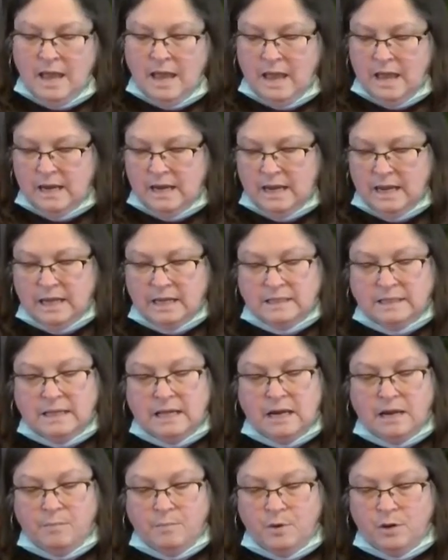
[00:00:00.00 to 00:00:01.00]
And like I
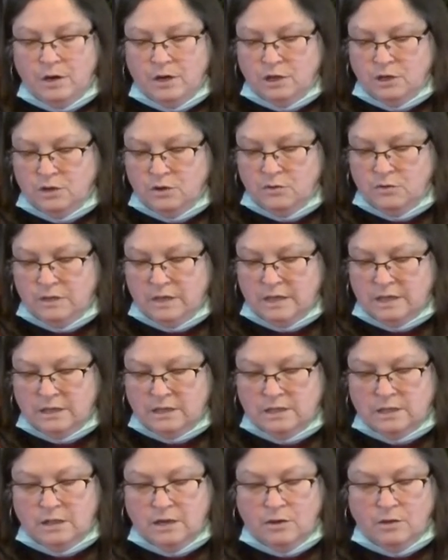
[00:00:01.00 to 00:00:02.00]
said, I'm going to do
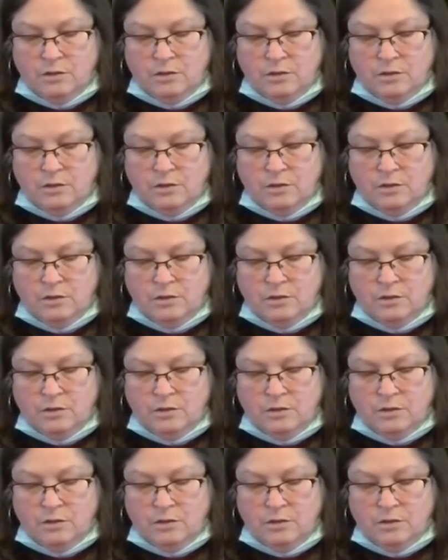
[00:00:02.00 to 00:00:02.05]
this